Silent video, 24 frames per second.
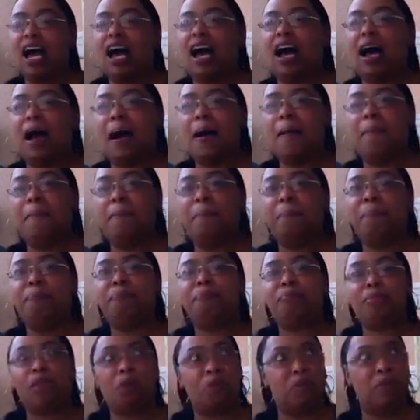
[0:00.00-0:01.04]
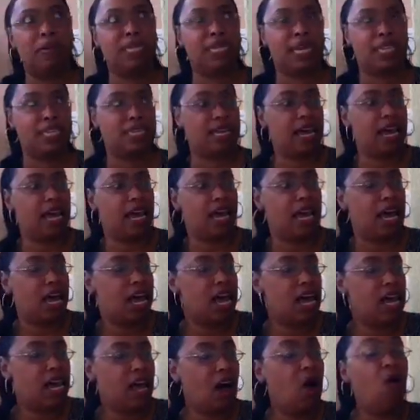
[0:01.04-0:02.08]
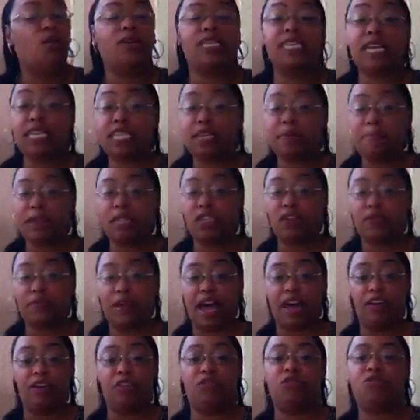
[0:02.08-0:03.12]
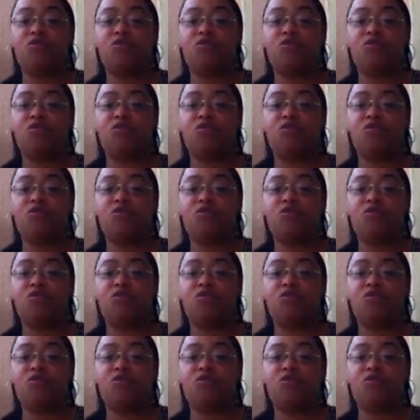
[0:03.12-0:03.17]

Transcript: What was I saying? Oh, sentimental value.